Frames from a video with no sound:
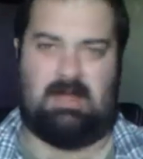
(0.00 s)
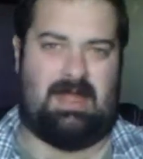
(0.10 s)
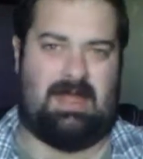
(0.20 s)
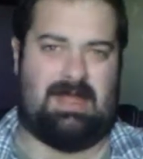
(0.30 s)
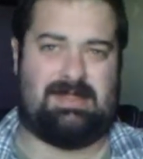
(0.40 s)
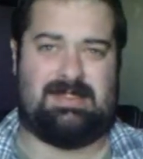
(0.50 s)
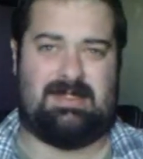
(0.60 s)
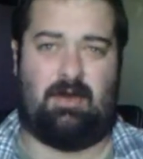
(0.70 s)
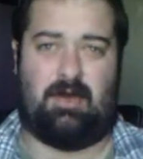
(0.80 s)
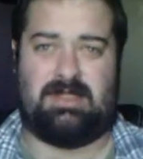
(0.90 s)
hitty
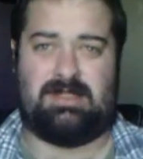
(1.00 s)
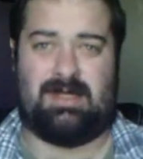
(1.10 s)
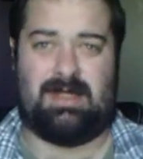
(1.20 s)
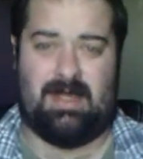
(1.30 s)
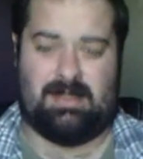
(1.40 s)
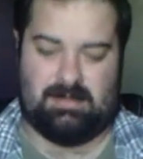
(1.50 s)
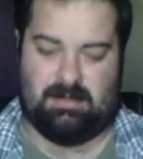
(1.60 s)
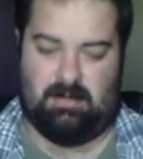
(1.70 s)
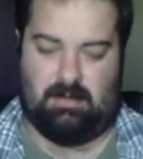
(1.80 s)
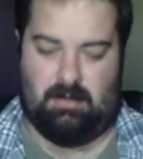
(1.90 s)
noise, I guess.
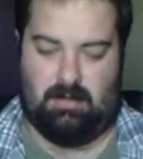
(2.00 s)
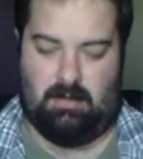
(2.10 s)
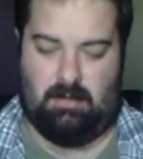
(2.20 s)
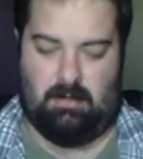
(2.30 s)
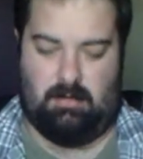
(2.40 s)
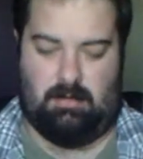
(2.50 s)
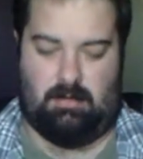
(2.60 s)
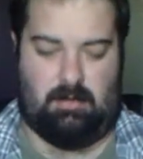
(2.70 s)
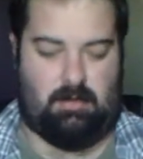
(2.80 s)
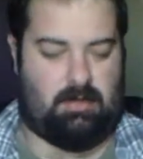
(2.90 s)

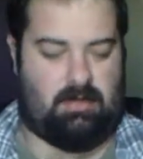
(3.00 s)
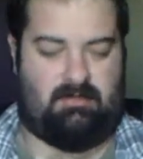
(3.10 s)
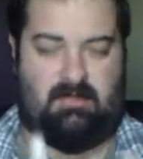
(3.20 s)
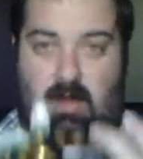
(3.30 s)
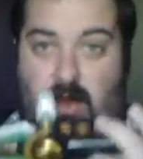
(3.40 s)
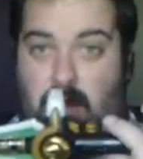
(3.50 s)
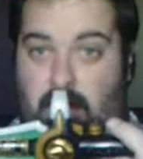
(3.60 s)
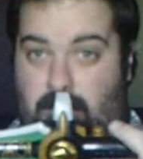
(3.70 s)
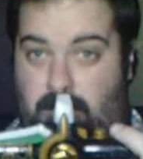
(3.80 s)
You've got,